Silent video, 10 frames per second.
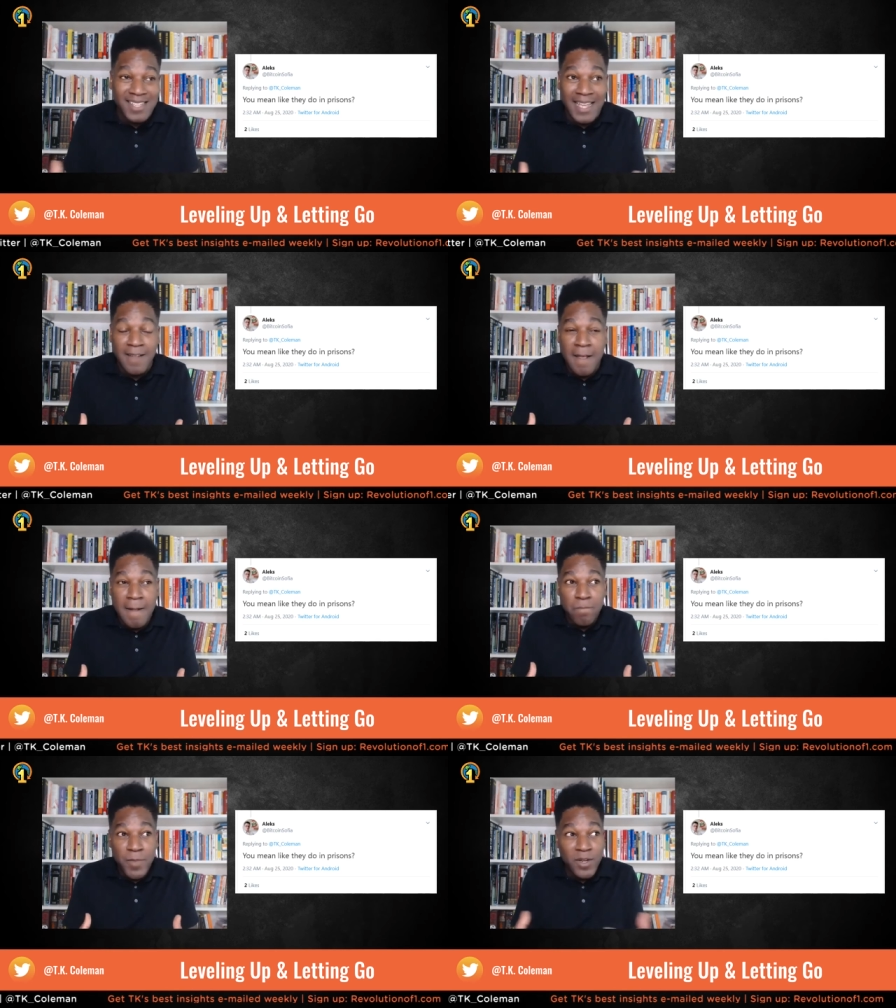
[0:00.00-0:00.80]
And
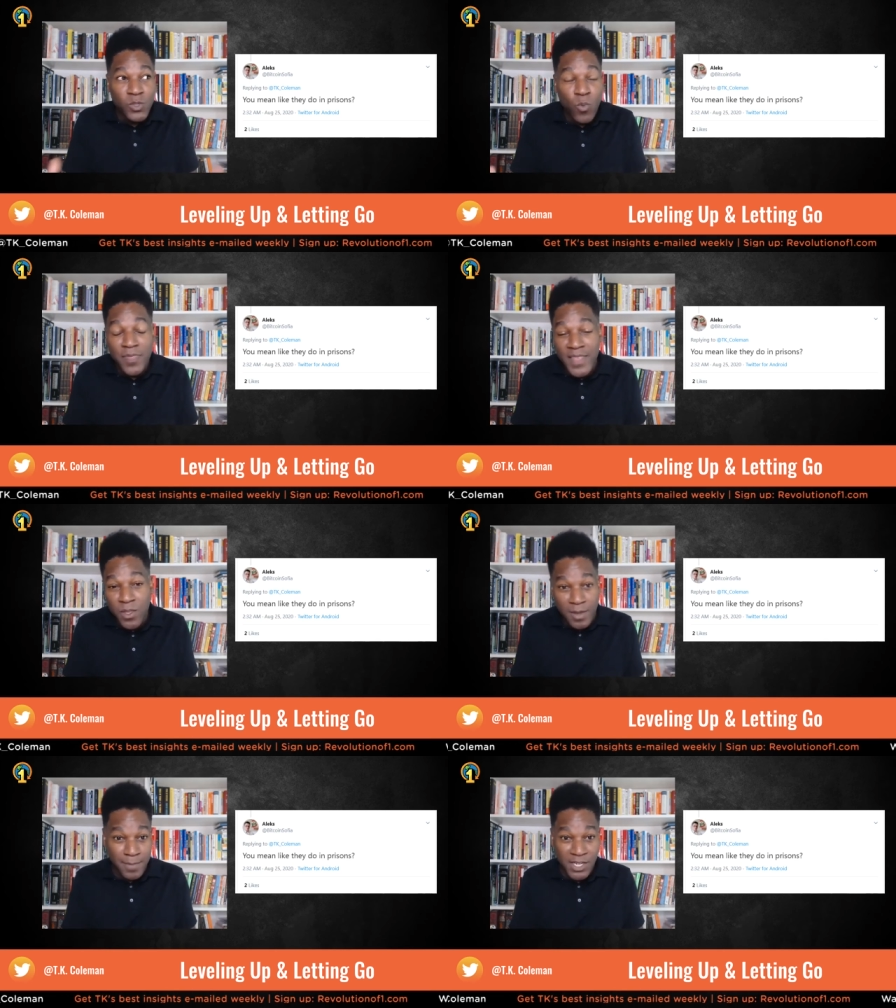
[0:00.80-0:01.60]
there's one thing
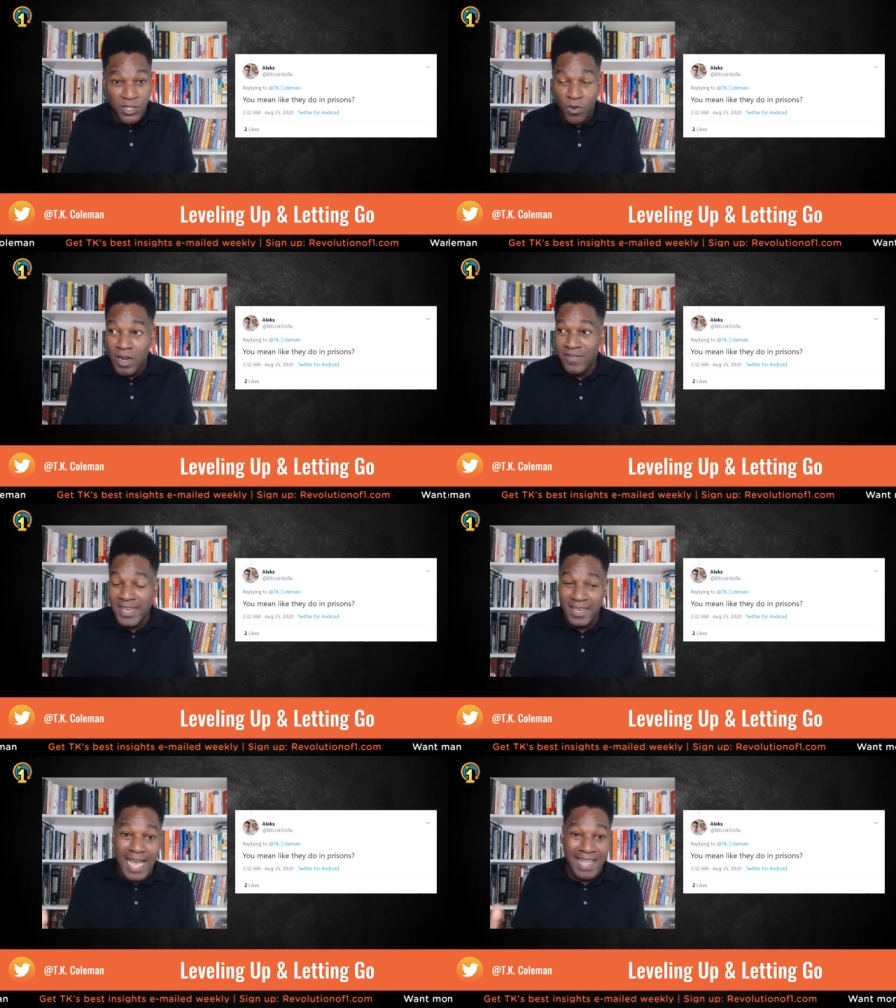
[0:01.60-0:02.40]
you can be sure of
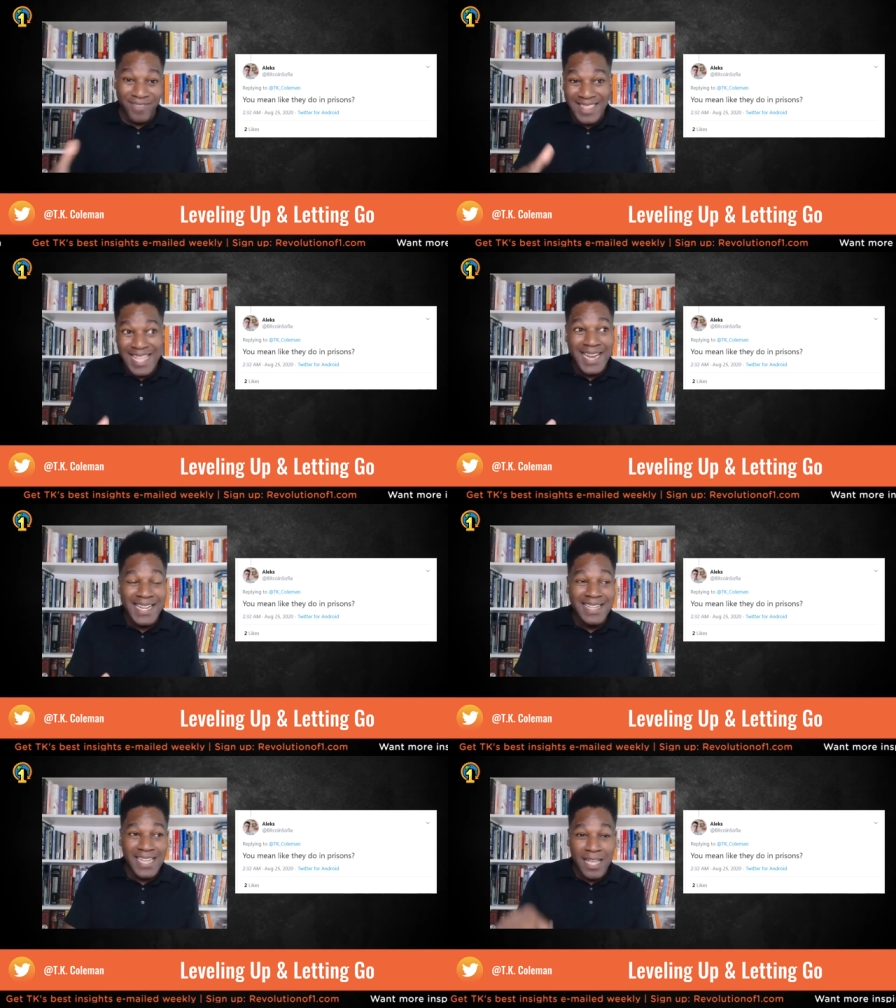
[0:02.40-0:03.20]
in life, and that
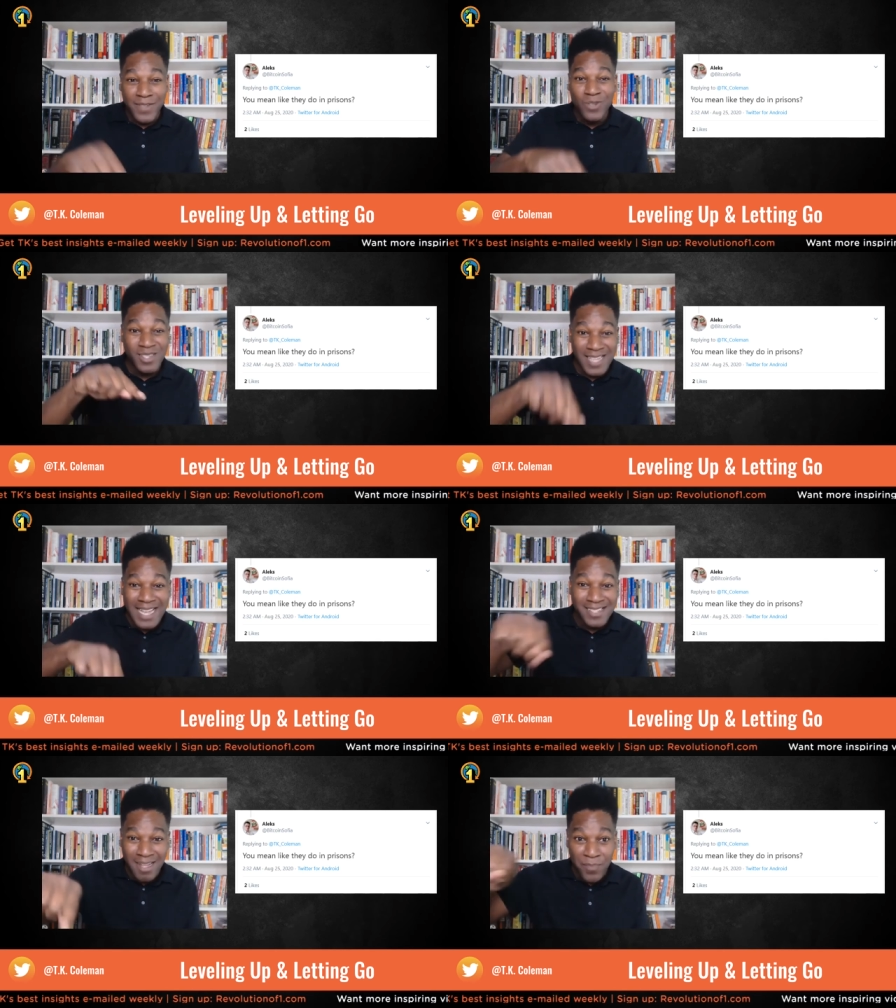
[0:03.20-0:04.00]
is if you
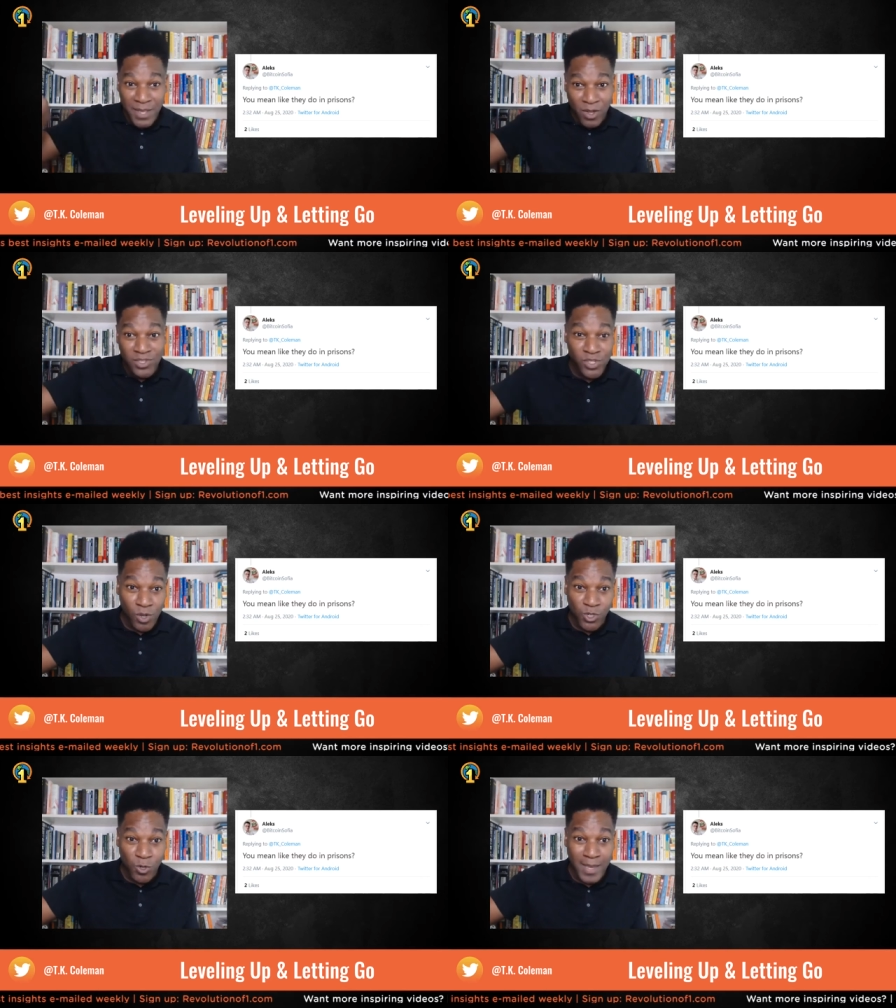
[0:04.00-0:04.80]
say something on
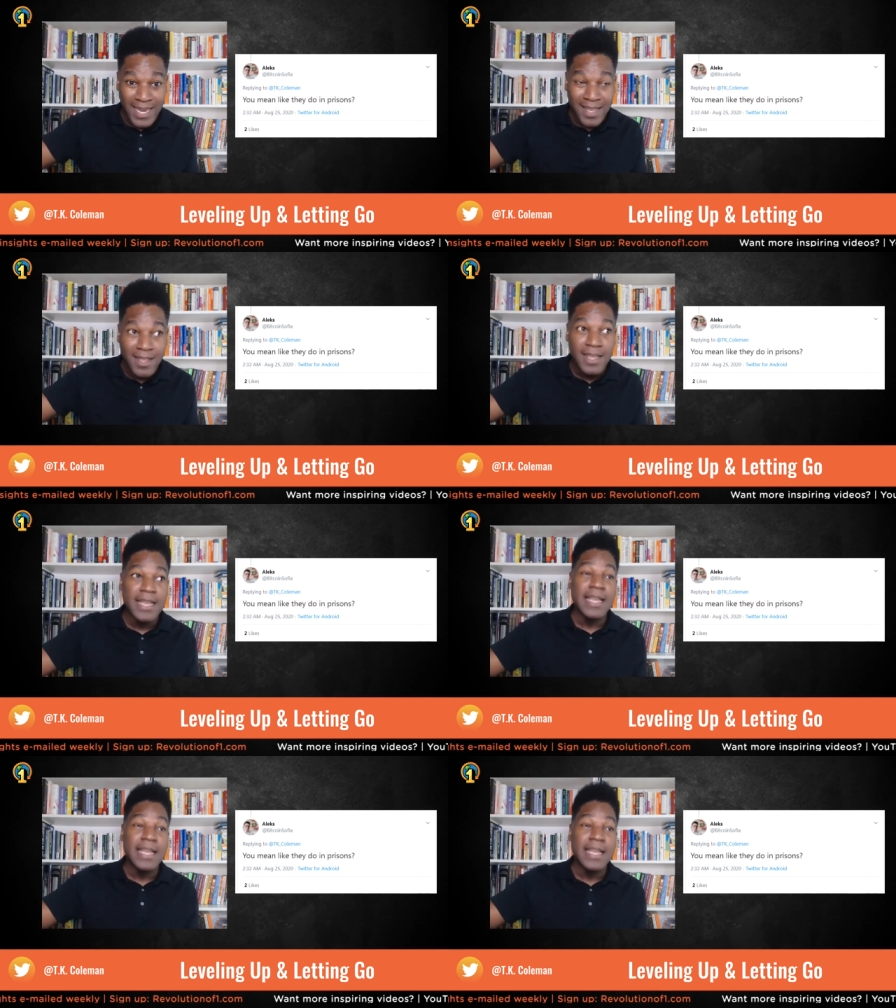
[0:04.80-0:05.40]
social media,